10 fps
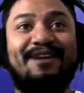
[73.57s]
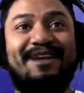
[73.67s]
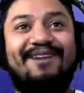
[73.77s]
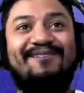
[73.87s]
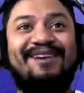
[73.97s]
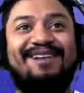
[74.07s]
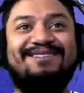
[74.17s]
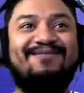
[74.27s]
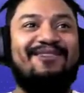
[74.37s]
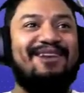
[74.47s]
green
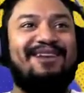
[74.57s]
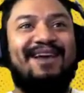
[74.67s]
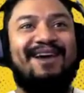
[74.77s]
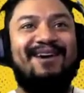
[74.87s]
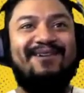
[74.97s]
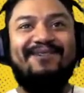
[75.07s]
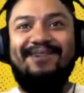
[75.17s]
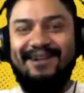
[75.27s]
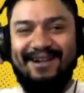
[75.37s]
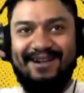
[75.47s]
screen now.
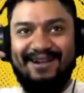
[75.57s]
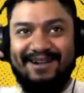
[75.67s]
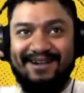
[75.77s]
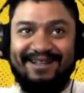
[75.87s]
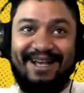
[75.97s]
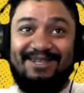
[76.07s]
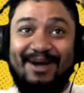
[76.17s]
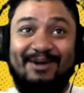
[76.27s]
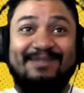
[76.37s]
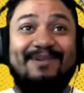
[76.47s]
That's why I
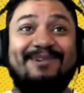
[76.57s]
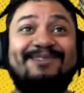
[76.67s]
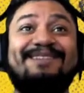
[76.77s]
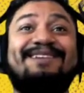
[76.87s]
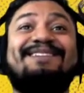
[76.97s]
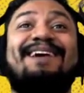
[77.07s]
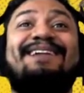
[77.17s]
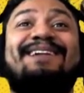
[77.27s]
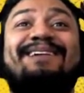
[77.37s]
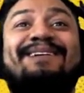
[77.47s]
was most excited
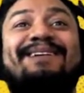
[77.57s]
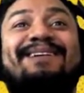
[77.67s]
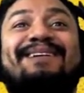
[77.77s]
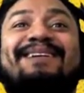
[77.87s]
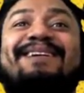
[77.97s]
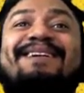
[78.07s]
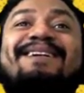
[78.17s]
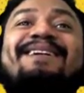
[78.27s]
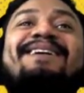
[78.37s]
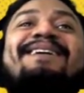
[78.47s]

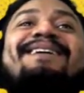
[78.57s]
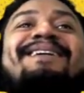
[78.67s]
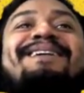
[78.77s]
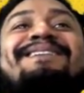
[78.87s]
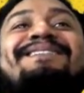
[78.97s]
to